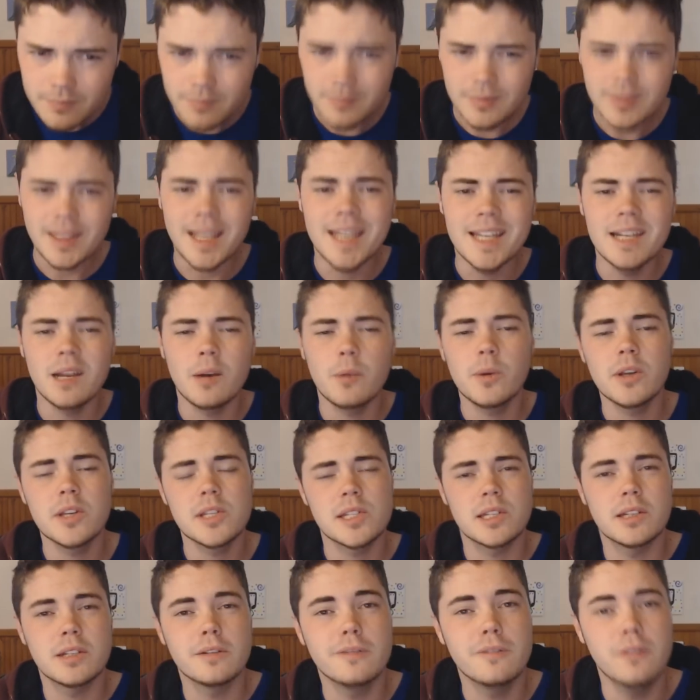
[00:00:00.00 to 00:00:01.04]
And we
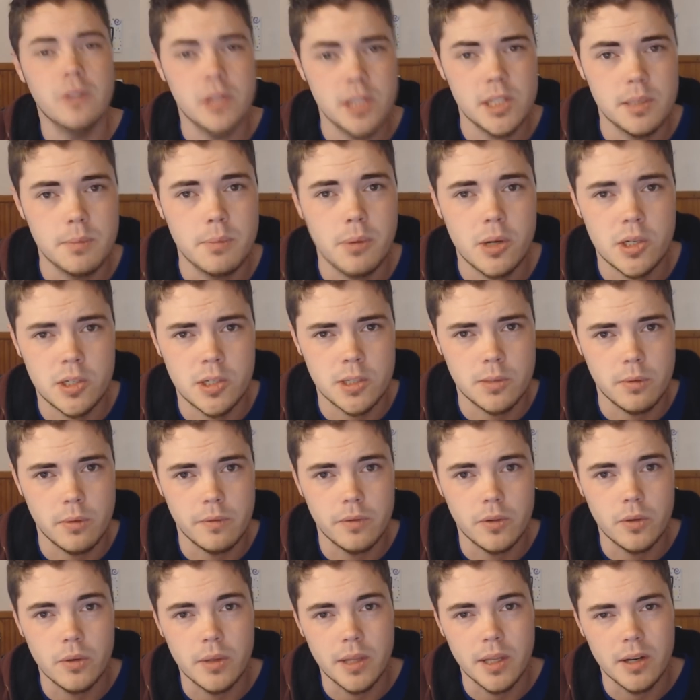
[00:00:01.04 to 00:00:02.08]
also did a first impressions
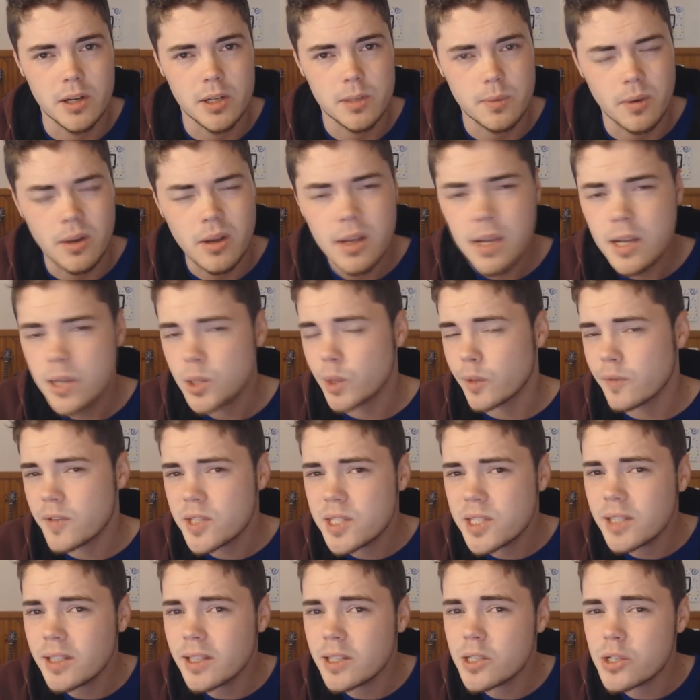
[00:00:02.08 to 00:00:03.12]
review there as well. So if you're
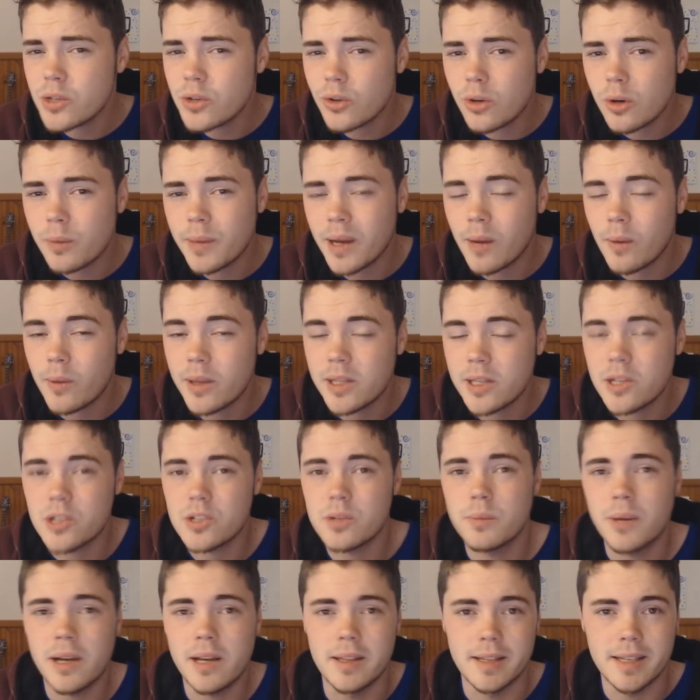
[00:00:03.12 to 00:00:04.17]
still unsure about whether you
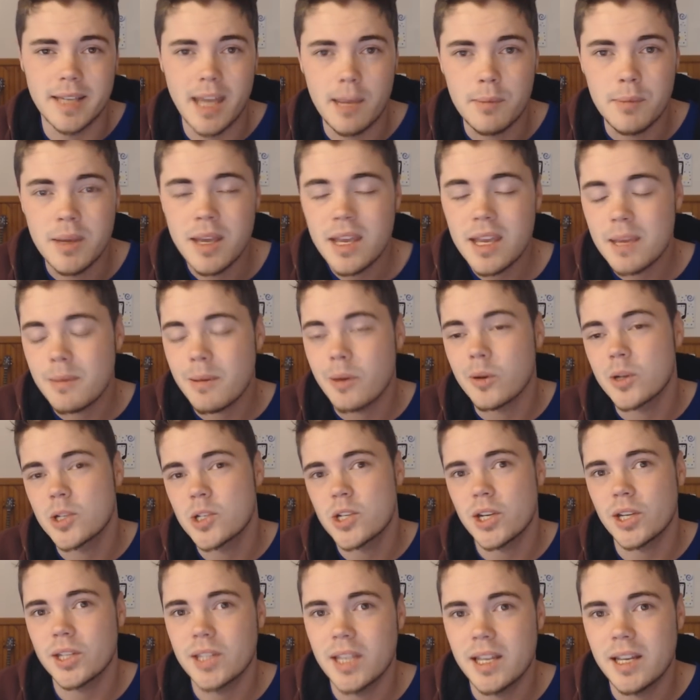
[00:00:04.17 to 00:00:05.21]
should buy the game, you might want to
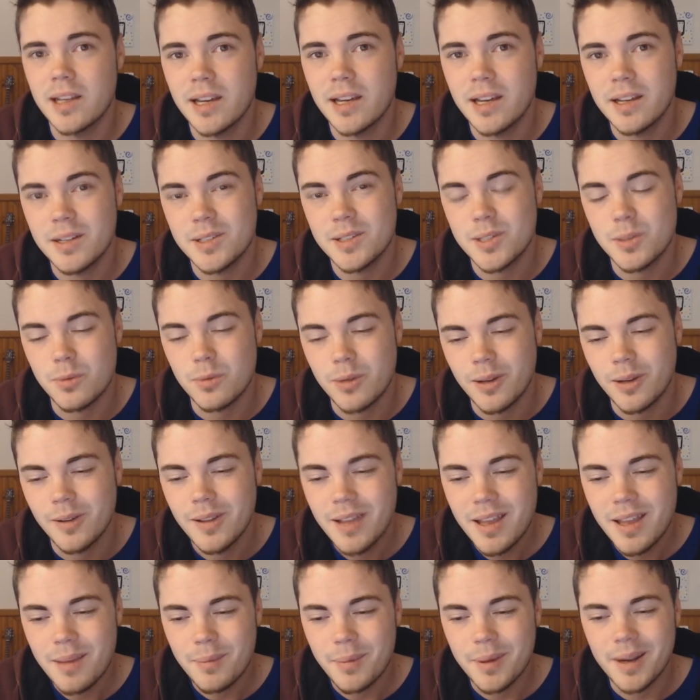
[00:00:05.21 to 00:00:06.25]
check that out as well.
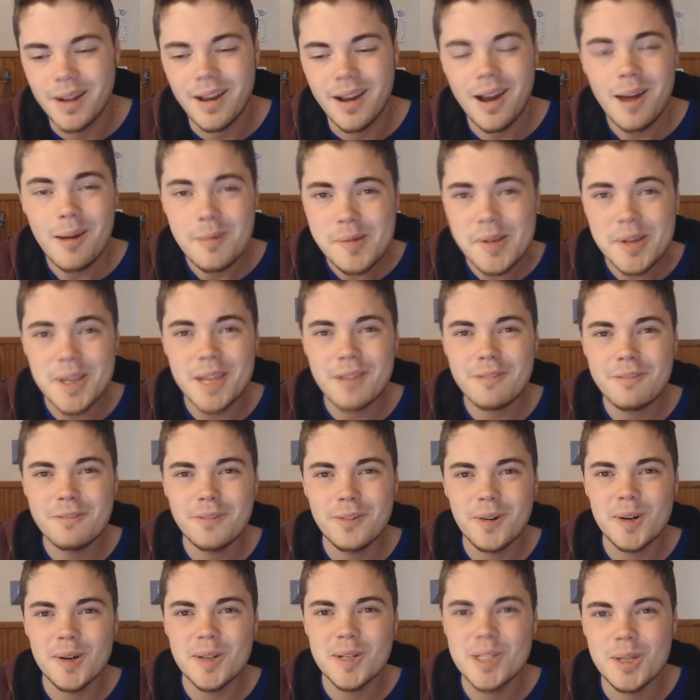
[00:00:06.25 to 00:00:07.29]
But I'm looking
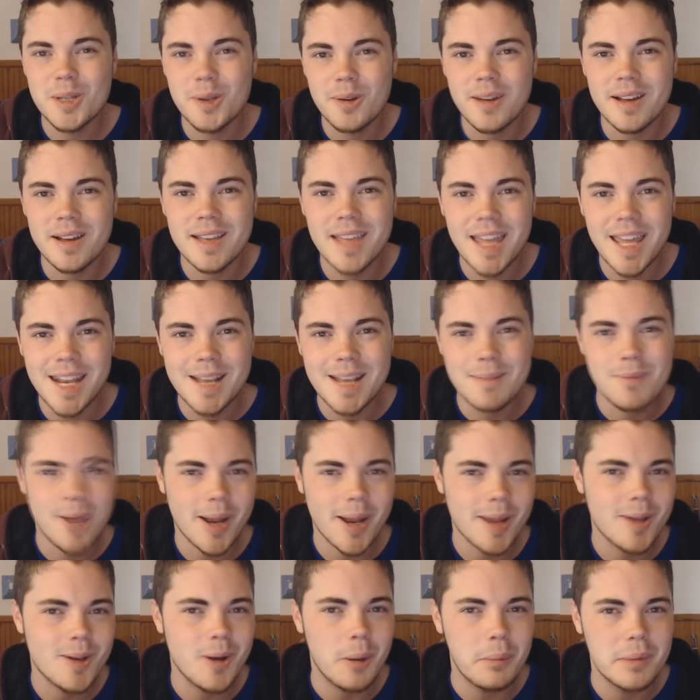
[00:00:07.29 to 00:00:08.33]
forward to getting my
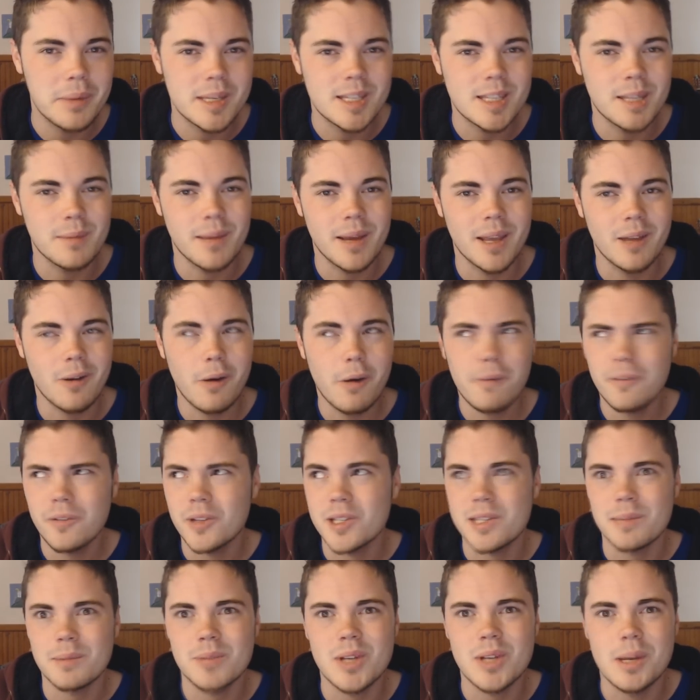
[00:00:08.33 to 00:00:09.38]
copy in the mail, hopefully
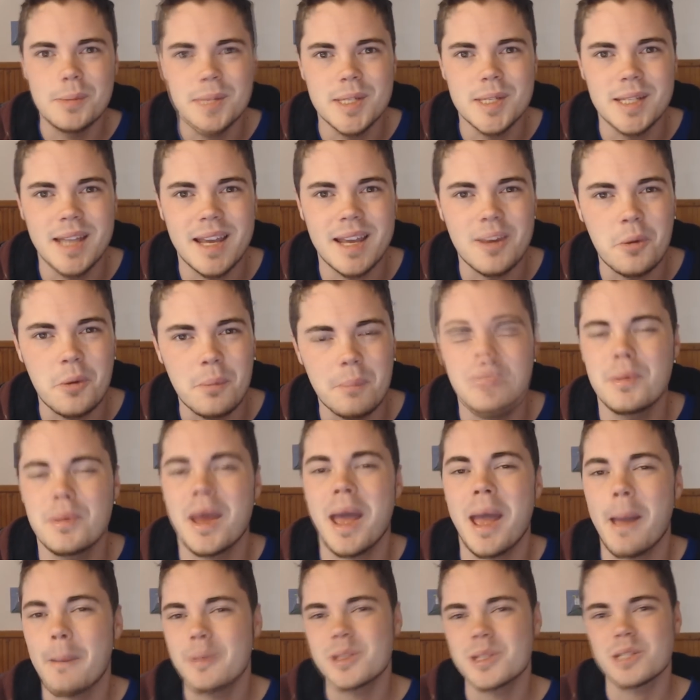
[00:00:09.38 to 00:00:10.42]
sometime today or
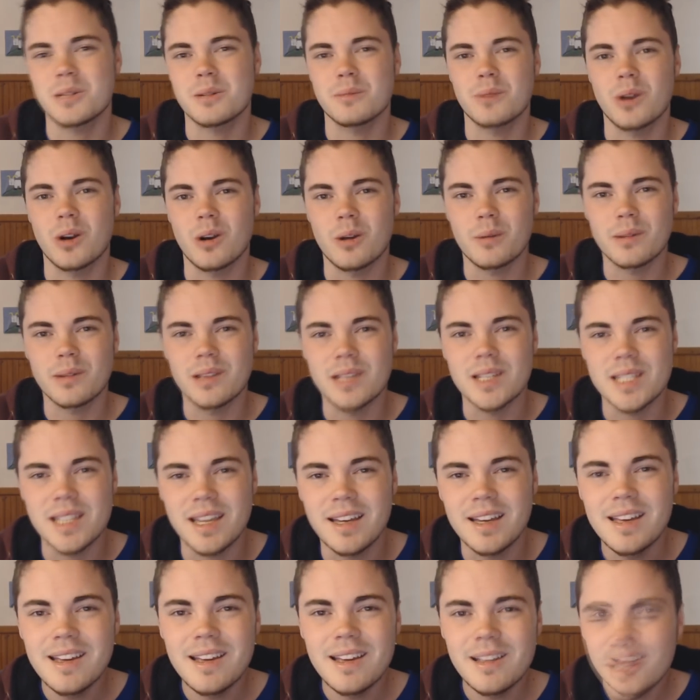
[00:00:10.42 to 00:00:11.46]
perhaps tomorrow, because
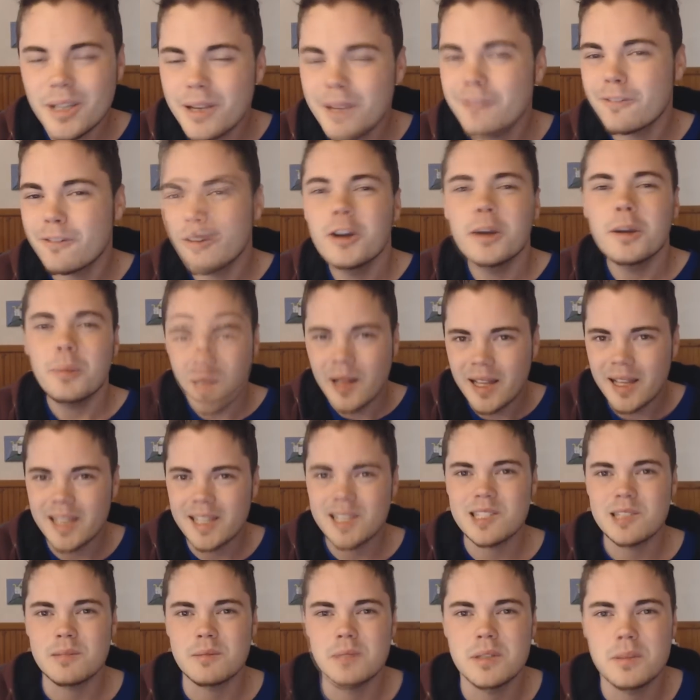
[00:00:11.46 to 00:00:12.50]
looking forward to playing
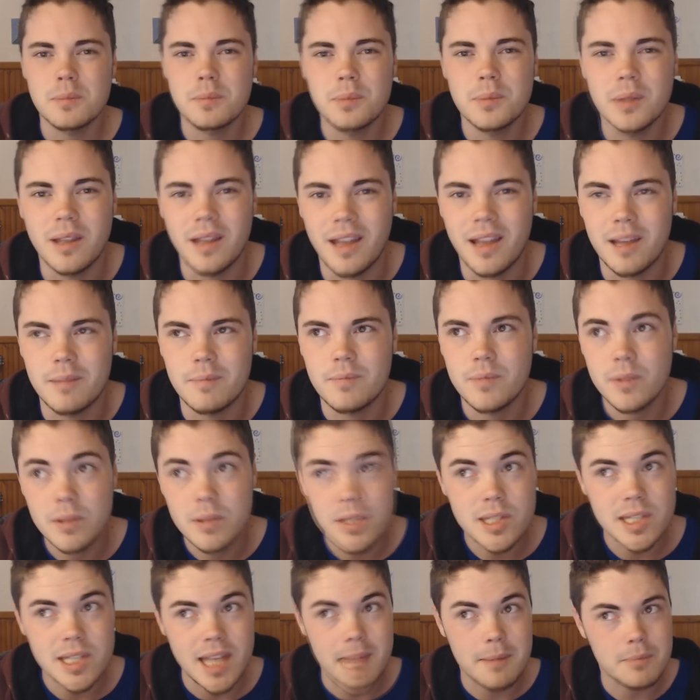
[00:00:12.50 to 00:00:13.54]
some
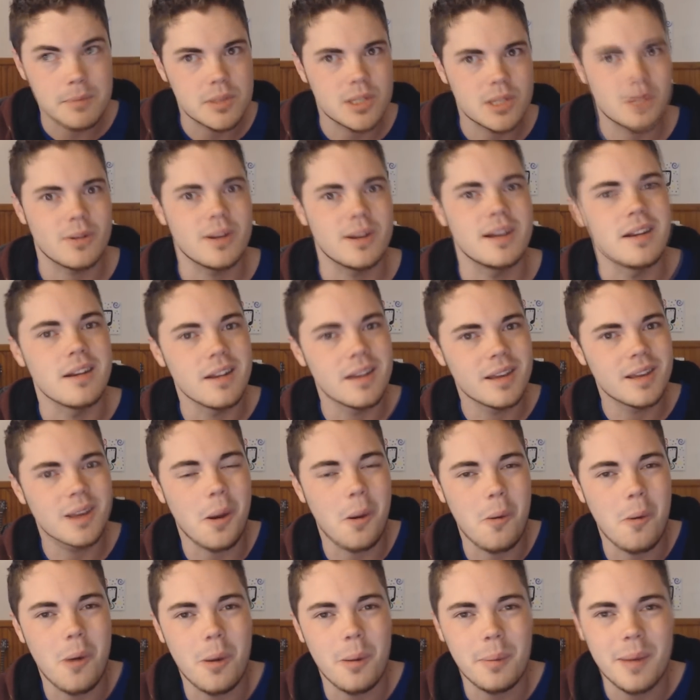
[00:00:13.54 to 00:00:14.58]
same screen
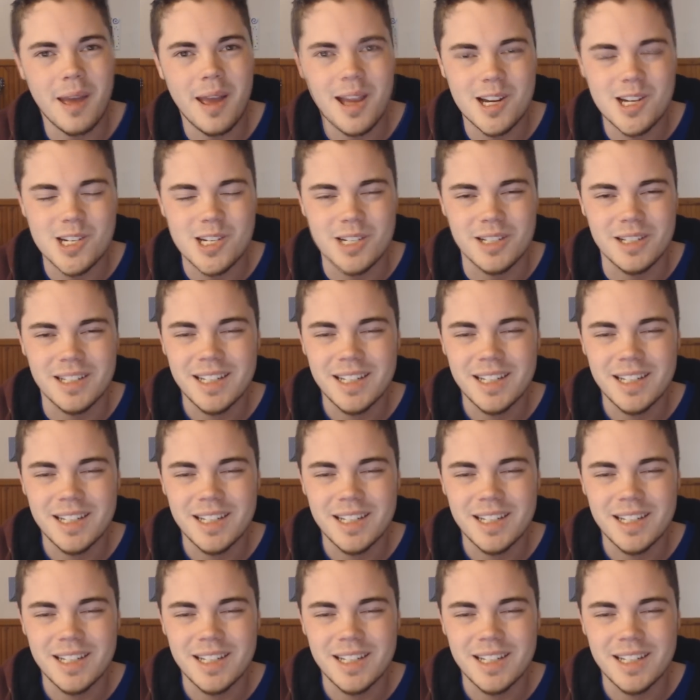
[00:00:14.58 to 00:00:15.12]
co-op action.